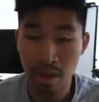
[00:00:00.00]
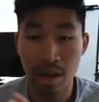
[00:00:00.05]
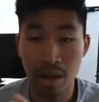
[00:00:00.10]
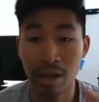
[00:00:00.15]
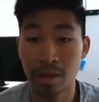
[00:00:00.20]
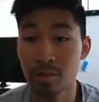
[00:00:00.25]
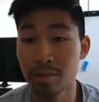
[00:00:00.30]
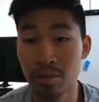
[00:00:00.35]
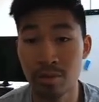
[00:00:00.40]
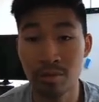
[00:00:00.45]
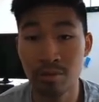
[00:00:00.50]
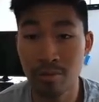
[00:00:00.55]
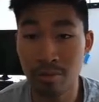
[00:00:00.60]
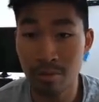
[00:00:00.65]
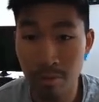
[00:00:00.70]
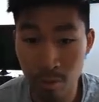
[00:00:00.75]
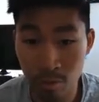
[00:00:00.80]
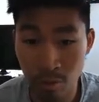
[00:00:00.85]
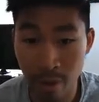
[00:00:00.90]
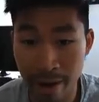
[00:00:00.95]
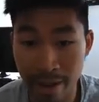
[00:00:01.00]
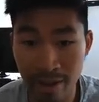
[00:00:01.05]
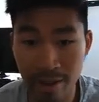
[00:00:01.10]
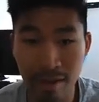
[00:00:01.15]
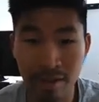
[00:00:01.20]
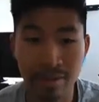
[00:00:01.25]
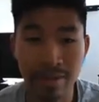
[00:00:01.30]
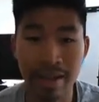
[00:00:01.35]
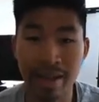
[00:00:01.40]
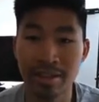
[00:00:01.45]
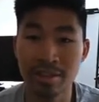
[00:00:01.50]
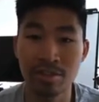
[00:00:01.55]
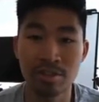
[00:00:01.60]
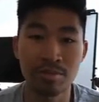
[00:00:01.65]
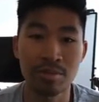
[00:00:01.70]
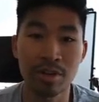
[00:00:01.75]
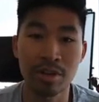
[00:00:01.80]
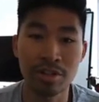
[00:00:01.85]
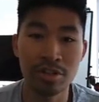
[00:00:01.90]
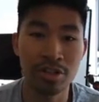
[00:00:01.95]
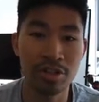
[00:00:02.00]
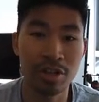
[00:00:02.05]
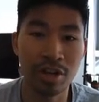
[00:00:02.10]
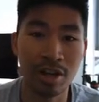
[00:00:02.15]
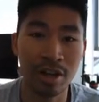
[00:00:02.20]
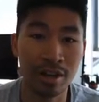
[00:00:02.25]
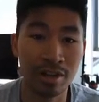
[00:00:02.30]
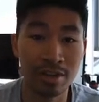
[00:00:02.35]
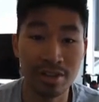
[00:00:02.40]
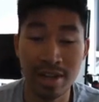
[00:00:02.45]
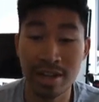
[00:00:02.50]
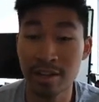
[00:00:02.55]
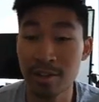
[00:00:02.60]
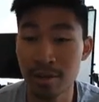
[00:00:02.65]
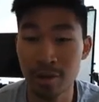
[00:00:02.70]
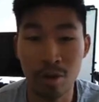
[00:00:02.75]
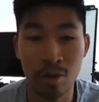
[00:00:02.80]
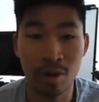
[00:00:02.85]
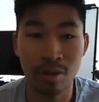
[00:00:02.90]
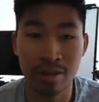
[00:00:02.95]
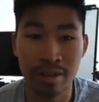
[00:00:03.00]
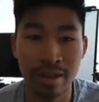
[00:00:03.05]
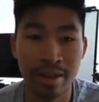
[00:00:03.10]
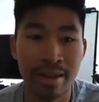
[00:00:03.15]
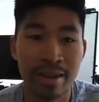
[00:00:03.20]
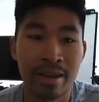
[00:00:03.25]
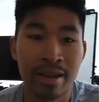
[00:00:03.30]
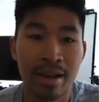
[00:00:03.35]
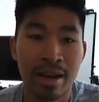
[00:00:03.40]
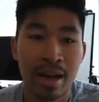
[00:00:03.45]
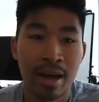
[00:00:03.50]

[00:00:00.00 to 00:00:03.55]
to rant on that too much, because I could go all day.